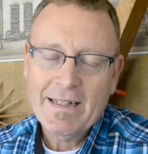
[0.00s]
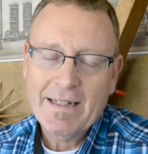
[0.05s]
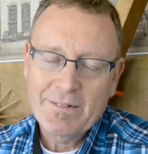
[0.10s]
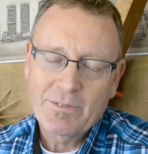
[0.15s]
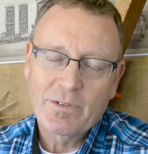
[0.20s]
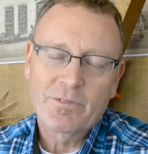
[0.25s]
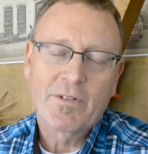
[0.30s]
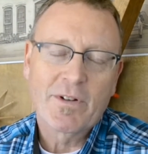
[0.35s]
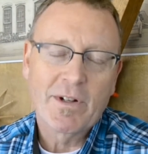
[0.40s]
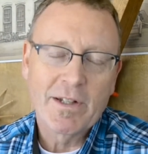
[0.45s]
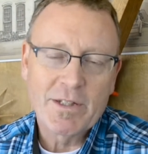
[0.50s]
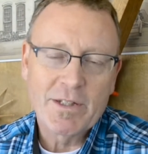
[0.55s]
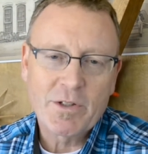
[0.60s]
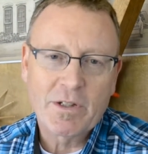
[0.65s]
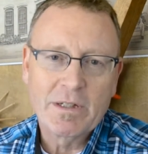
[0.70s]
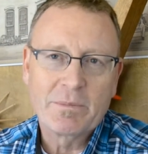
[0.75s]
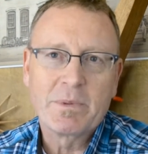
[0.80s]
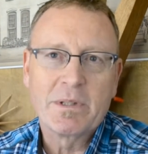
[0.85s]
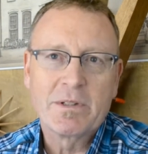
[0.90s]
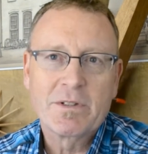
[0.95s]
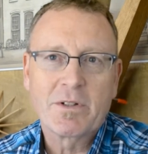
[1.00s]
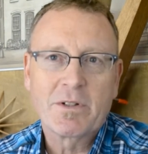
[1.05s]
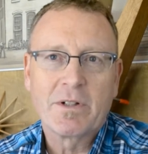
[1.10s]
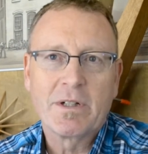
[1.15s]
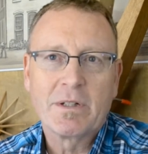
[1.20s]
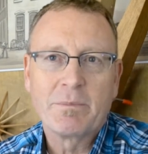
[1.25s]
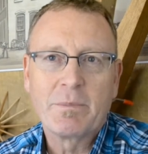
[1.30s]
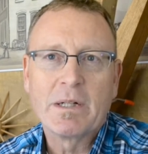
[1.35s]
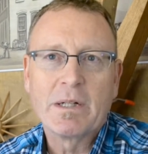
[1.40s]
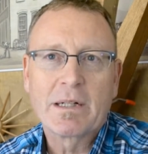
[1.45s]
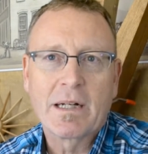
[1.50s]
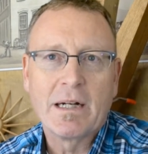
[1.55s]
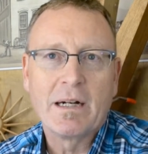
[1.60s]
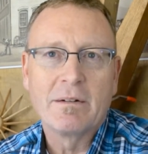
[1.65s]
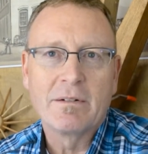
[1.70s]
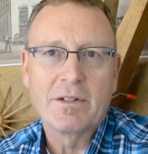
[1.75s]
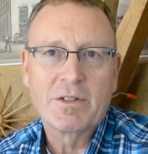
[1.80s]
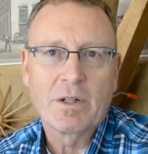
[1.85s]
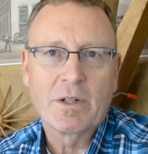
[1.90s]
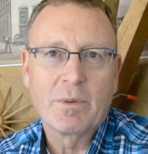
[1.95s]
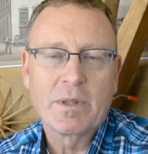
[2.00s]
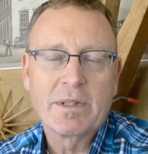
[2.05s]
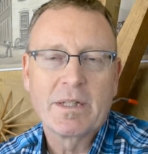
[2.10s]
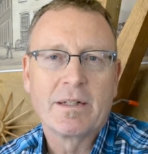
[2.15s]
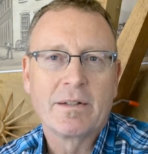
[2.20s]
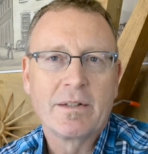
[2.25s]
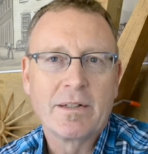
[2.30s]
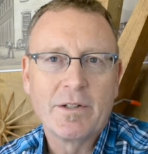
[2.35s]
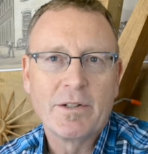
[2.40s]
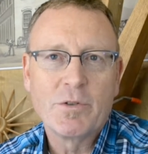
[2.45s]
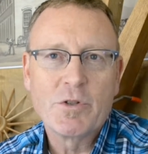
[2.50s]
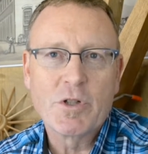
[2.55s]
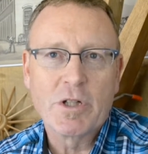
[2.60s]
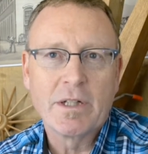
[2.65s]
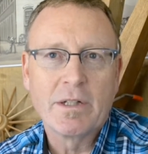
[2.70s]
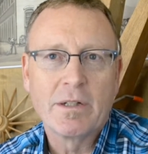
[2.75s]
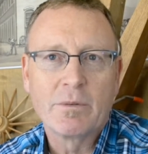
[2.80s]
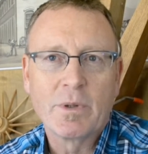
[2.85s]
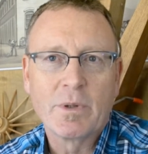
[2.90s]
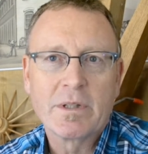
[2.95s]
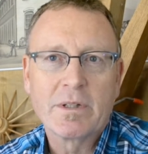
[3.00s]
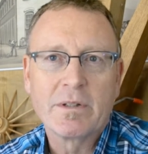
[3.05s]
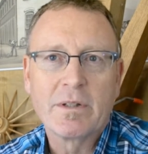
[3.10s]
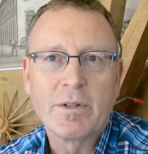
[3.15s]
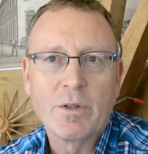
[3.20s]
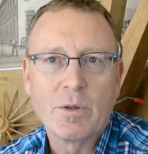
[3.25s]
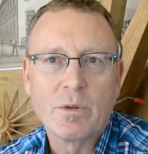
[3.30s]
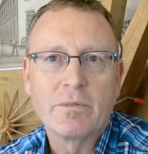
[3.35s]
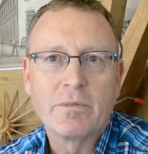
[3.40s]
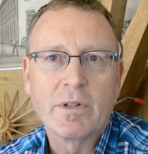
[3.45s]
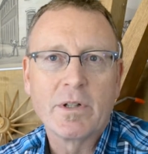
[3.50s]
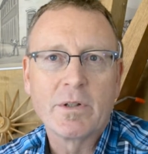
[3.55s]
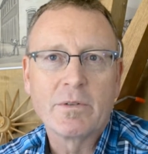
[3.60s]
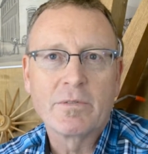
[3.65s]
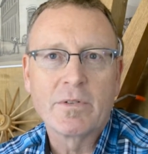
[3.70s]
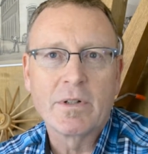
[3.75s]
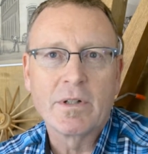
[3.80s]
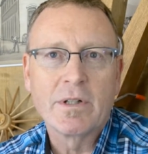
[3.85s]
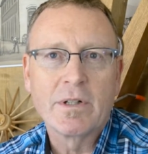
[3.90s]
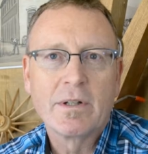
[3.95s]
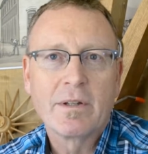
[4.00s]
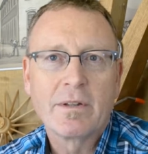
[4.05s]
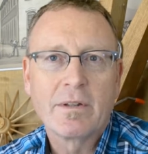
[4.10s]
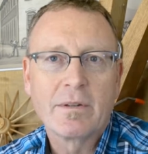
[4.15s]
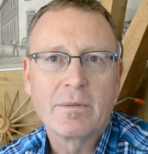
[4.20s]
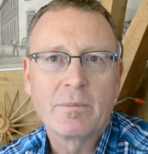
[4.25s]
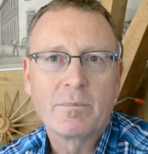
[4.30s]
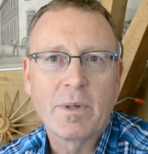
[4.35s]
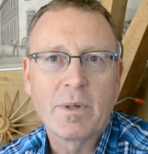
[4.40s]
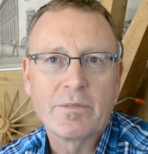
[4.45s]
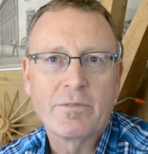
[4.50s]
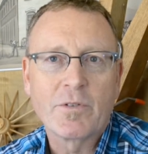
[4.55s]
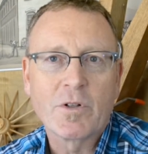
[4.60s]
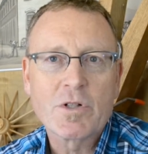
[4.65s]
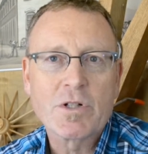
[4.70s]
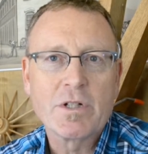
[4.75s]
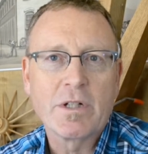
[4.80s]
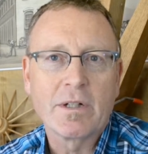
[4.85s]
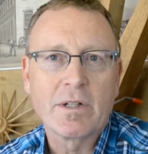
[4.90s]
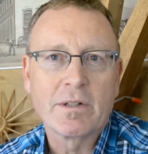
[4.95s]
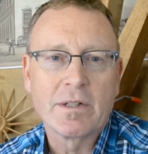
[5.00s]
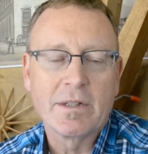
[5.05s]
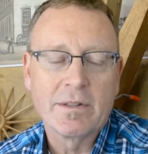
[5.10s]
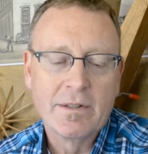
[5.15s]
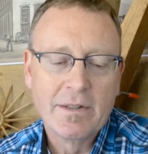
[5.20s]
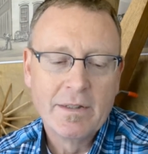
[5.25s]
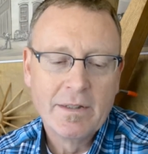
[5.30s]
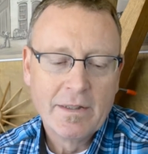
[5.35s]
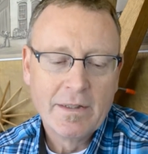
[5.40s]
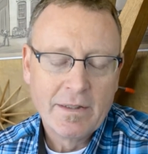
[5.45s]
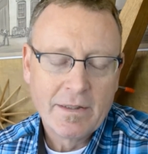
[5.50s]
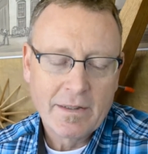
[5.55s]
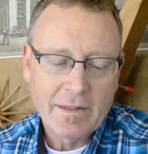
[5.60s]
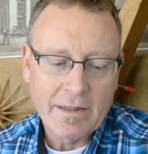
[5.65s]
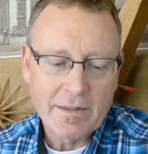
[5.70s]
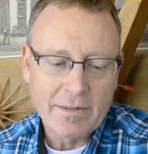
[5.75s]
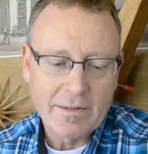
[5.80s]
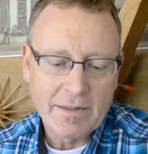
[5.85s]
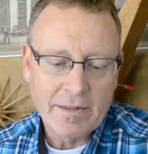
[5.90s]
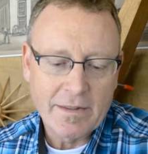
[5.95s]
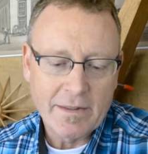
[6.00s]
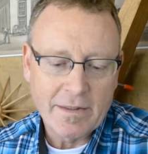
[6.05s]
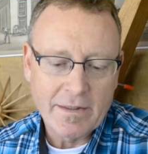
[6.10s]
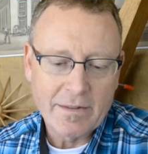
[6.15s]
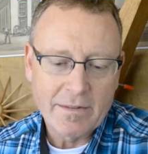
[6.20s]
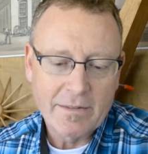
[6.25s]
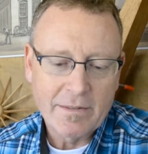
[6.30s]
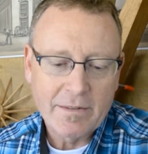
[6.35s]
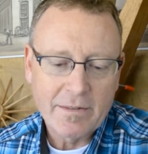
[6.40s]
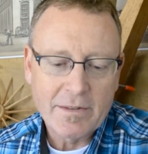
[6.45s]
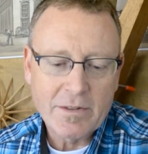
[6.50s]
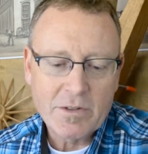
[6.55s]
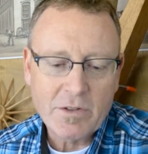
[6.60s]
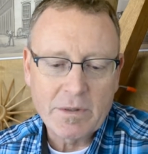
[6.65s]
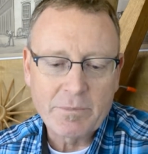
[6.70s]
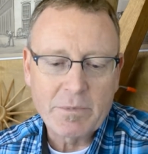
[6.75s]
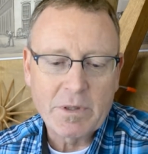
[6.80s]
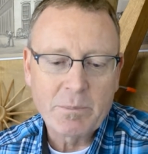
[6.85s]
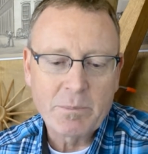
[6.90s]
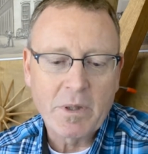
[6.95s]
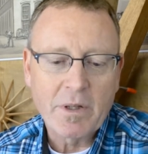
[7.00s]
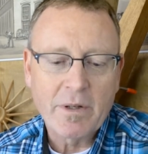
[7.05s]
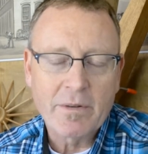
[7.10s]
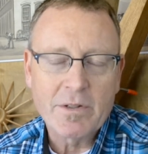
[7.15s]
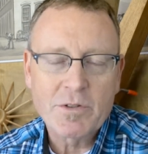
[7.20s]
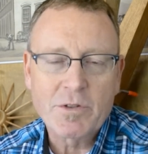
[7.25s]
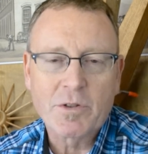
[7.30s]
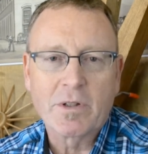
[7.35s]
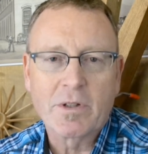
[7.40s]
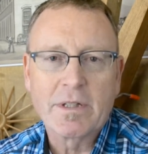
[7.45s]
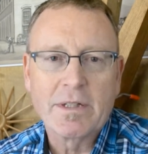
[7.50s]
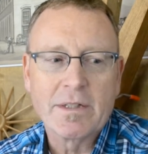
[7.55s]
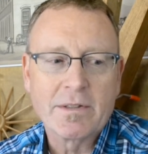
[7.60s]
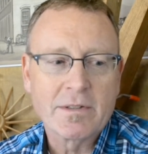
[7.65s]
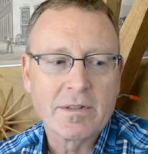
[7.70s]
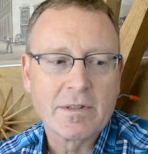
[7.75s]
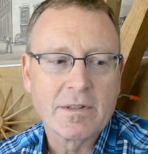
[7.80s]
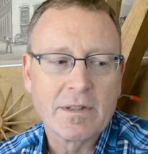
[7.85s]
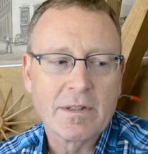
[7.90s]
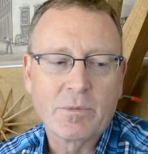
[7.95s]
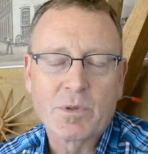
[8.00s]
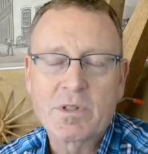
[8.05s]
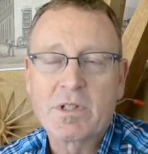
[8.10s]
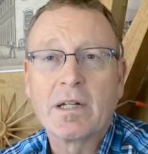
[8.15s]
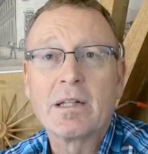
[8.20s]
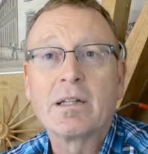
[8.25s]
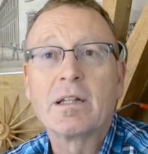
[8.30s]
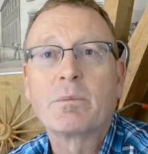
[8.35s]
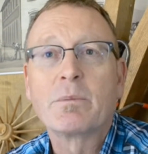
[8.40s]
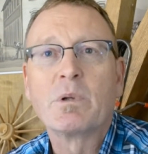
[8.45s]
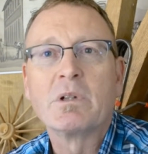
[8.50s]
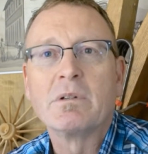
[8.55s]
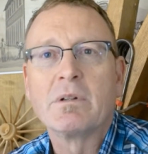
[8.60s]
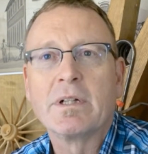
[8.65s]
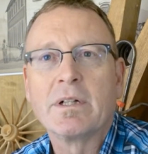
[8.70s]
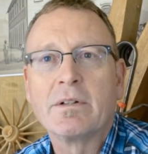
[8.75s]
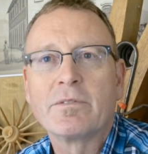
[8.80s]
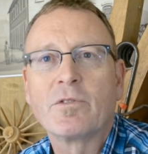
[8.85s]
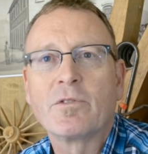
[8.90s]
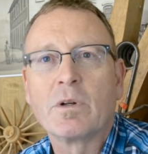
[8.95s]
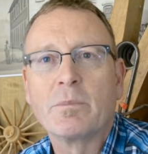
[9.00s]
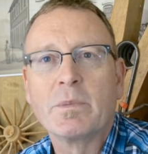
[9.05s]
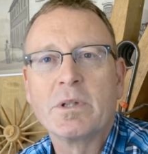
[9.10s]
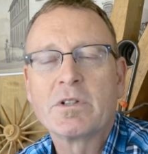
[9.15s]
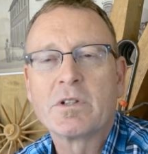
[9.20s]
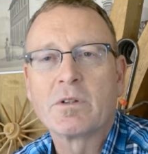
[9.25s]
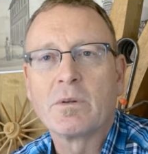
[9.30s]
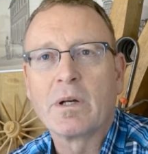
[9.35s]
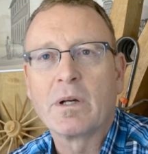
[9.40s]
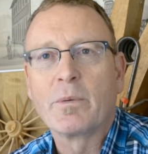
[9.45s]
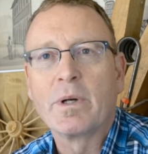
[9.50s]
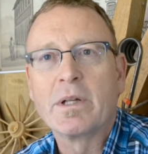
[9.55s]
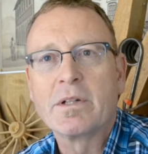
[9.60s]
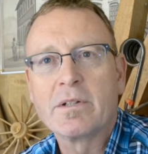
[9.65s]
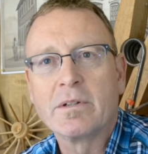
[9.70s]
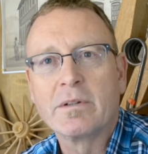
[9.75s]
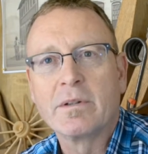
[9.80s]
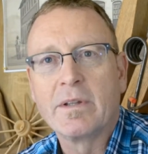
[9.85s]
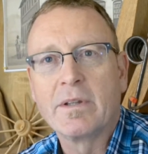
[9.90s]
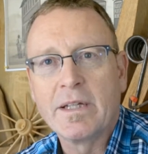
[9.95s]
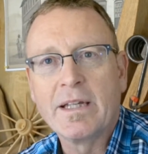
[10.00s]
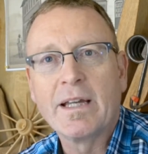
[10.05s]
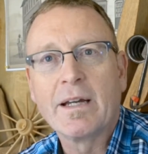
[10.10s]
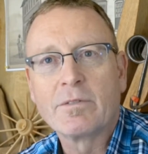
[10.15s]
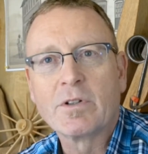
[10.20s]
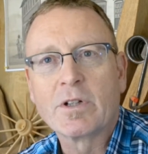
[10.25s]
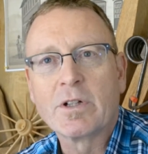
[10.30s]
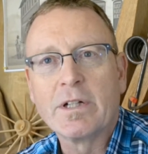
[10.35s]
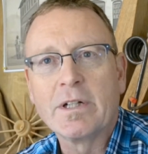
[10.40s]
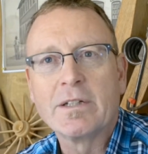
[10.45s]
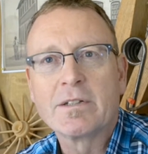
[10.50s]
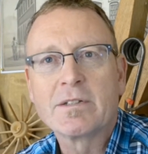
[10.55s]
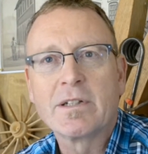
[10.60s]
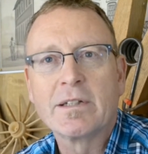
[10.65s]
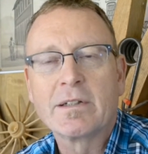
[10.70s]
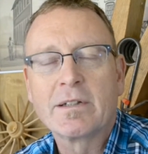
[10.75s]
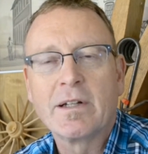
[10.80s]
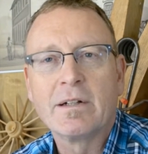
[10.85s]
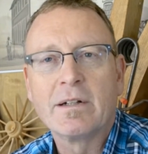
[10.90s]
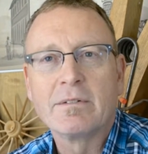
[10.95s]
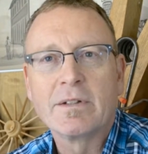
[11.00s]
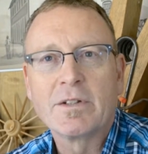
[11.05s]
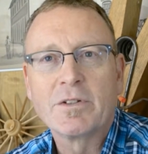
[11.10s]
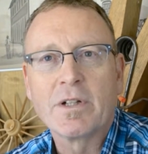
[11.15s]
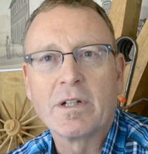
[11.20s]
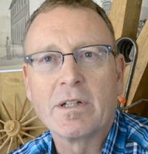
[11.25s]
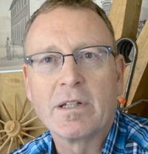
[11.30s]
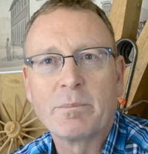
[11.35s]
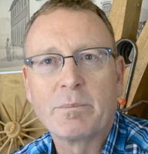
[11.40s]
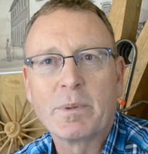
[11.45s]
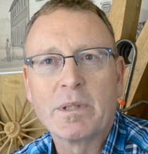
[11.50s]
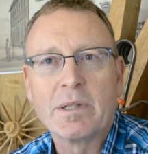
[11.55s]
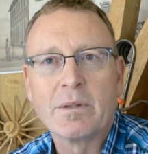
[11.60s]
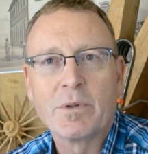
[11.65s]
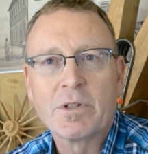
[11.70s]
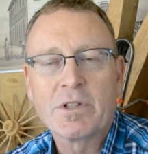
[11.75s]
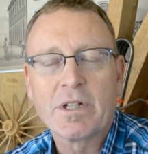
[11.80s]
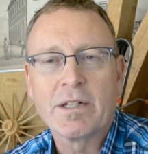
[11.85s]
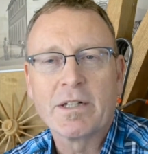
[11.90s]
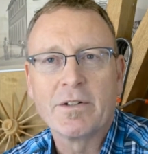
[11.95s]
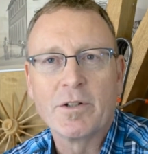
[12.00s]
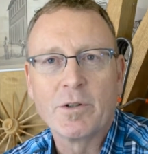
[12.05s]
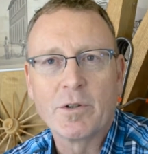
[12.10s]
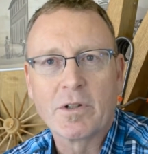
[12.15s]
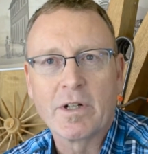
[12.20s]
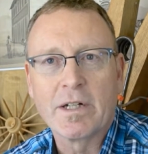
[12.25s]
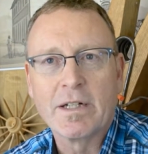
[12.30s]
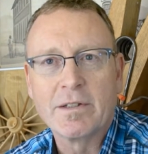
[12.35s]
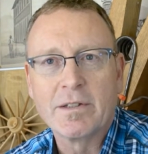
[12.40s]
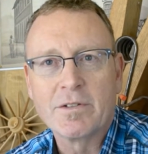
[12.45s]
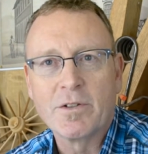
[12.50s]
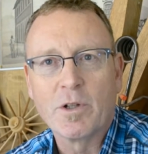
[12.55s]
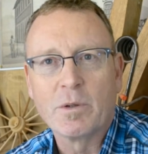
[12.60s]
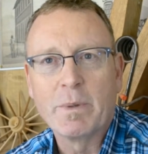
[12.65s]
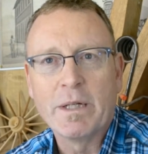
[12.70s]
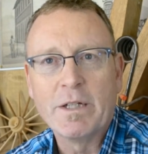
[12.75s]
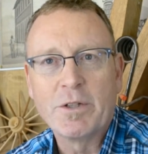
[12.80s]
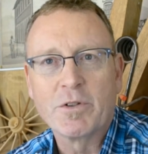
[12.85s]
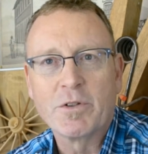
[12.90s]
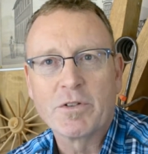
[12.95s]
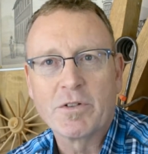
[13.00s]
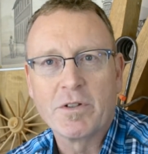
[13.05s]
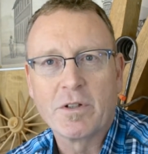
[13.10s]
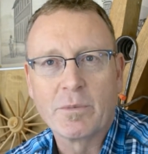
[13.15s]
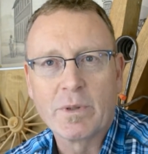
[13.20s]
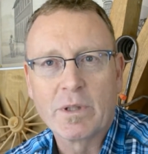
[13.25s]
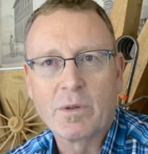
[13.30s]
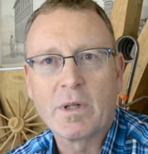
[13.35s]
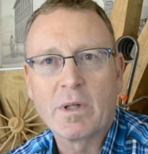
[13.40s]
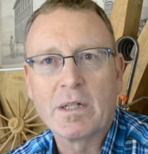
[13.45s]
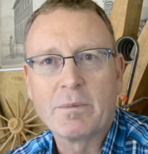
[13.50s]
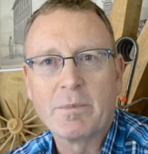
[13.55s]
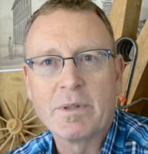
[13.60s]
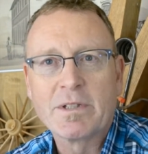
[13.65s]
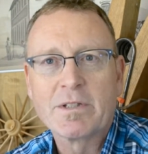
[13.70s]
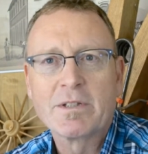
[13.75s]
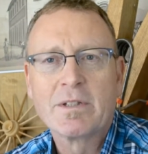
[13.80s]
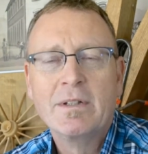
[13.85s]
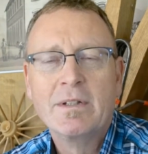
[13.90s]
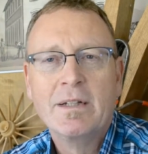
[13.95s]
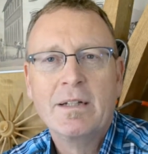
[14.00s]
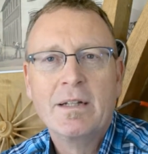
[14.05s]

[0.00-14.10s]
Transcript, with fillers: I have a fairly scripted story about college. I went down to Eugene and went to the U of O for my first year, and and the, uh, the scripted part of the story is that it was not liberal enough for me, so I went to the Evergreen State College in Olympia, which had no grades, no majors, no requirements.